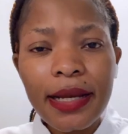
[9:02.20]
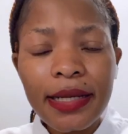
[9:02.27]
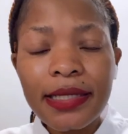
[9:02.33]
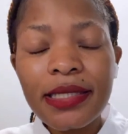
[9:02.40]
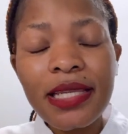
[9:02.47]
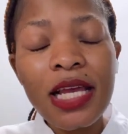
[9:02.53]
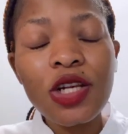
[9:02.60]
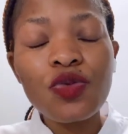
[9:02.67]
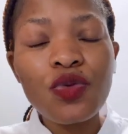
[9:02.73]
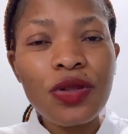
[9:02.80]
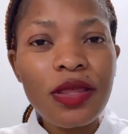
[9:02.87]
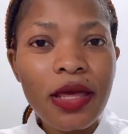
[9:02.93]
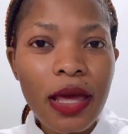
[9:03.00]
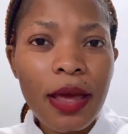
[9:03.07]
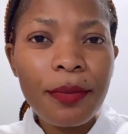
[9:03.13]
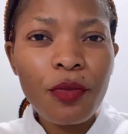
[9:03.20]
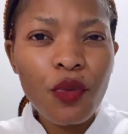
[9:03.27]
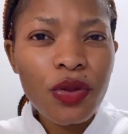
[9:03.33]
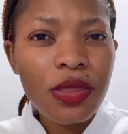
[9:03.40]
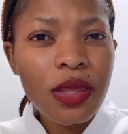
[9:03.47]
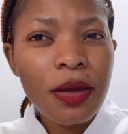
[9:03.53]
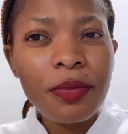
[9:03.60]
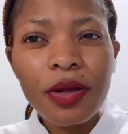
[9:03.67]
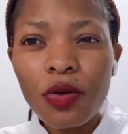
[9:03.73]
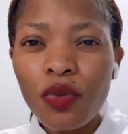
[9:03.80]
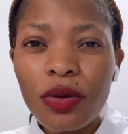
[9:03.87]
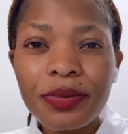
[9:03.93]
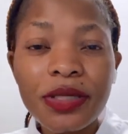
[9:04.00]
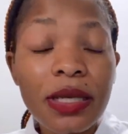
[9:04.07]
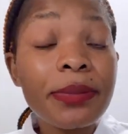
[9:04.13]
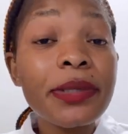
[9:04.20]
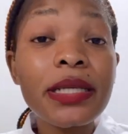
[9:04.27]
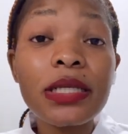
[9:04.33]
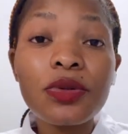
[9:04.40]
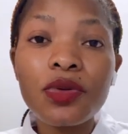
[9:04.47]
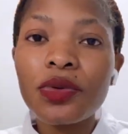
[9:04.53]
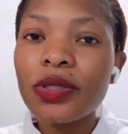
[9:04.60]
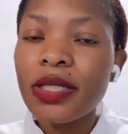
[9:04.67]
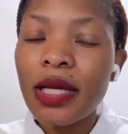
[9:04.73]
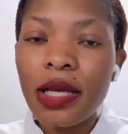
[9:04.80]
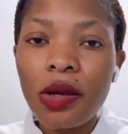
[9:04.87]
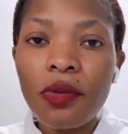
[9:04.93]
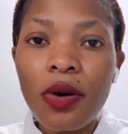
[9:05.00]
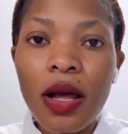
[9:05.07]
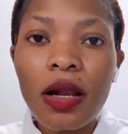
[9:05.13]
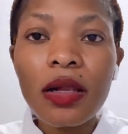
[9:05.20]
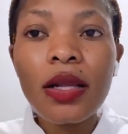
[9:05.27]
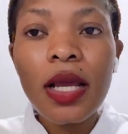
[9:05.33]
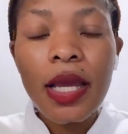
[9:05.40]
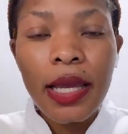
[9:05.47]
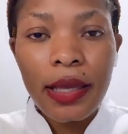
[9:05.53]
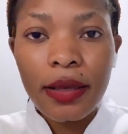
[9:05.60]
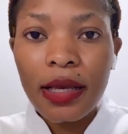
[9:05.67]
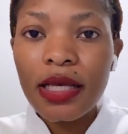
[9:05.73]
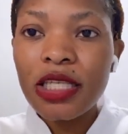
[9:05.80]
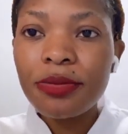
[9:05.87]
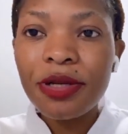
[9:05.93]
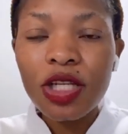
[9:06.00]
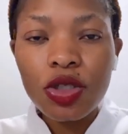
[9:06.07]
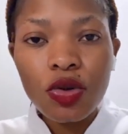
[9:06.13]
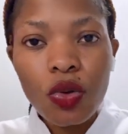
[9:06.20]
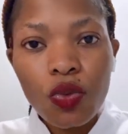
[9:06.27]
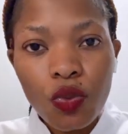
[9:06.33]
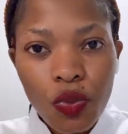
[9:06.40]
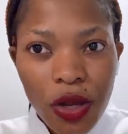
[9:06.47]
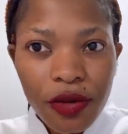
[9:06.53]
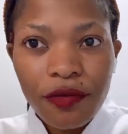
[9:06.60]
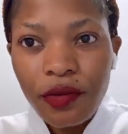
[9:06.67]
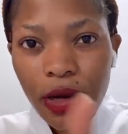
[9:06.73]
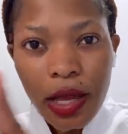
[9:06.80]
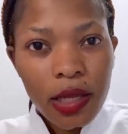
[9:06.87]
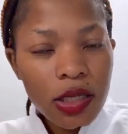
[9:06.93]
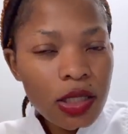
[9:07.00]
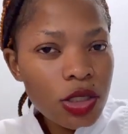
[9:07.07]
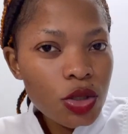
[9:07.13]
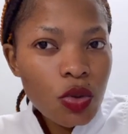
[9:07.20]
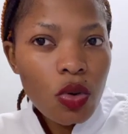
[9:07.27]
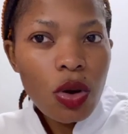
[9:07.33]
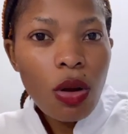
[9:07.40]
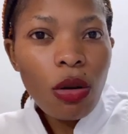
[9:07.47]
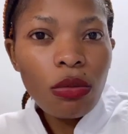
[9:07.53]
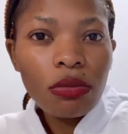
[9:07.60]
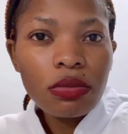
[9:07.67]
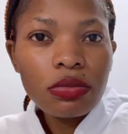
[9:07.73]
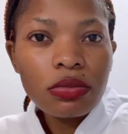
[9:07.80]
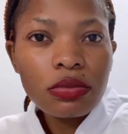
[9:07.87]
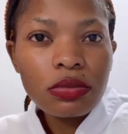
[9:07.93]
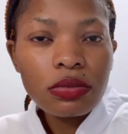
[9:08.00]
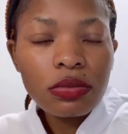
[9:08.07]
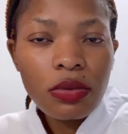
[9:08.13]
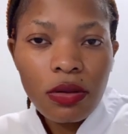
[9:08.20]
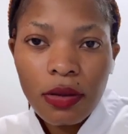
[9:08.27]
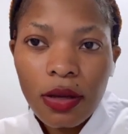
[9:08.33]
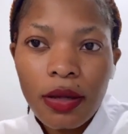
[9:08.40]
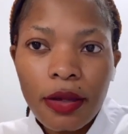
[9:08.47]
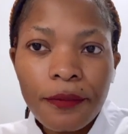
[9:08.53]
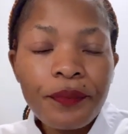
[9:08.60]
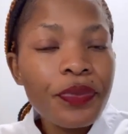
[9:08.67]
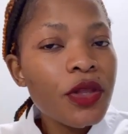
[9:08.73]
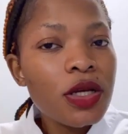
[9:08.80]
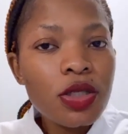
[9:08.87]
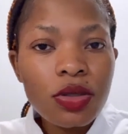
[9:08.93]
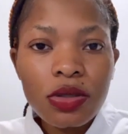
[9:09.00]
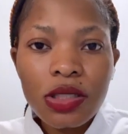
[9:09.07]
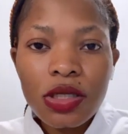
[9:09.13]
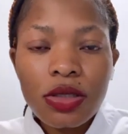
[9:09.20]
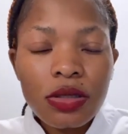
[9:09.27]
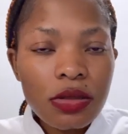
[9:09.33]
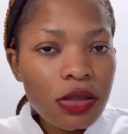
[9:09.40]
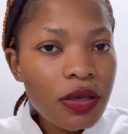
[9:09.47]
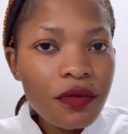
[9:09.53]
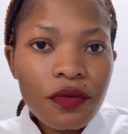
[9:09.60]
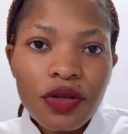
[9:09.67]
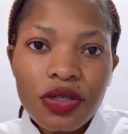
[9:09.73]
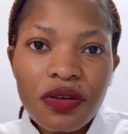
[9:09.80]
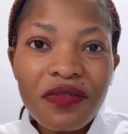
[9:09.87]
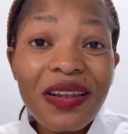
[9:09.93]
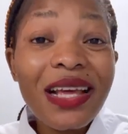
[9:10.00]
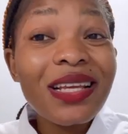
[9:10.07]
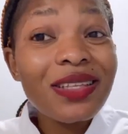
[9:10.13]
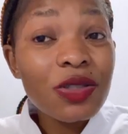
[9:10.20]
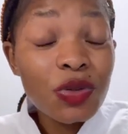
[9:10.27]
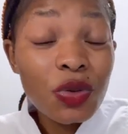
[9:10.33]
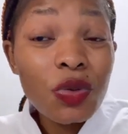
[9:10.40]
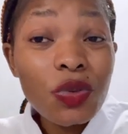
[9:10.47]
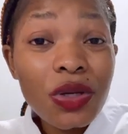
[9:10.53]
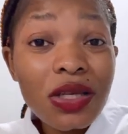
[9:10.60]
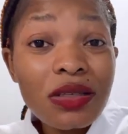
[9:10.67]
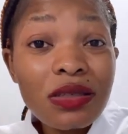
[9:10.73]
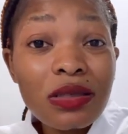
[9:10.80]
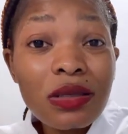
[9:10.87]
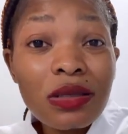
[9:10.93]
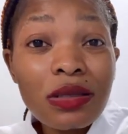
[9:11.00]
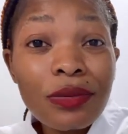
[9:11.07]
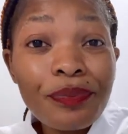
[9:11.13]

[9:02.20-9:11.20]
understand with company website it will take a while, yes, but don't wait for like too long. Okay, so just give yourself like 2 weeks,